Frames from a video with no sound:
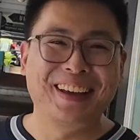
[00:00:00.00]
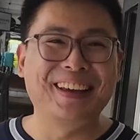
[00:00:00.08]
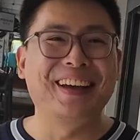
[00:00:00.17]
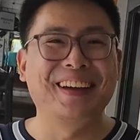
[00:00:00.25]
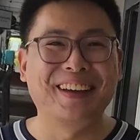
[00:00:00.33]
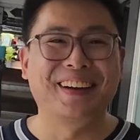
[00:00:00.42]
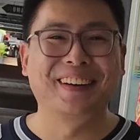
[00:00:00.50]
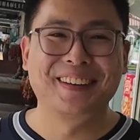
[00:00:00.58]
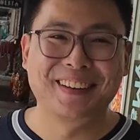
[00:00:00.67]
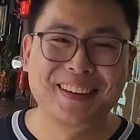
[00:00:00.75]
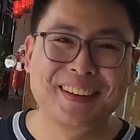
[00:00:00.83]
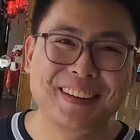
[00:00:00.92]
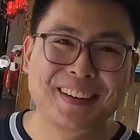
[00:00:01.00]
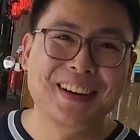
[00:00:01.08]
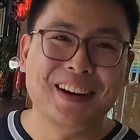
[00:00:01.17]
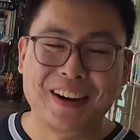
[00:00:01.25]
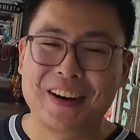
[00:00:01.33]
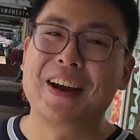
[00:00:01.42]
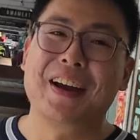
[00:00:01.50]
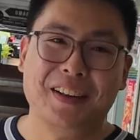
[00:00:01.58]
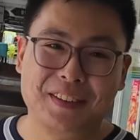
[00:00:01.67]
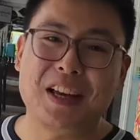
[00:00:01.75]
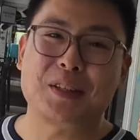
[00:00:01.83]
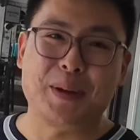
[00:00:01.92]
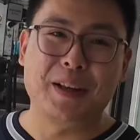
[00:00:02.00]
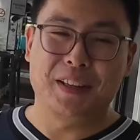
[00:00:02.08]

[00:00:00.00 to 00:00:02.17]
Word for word: man. I appreciate the time. Have a good day. Thanks,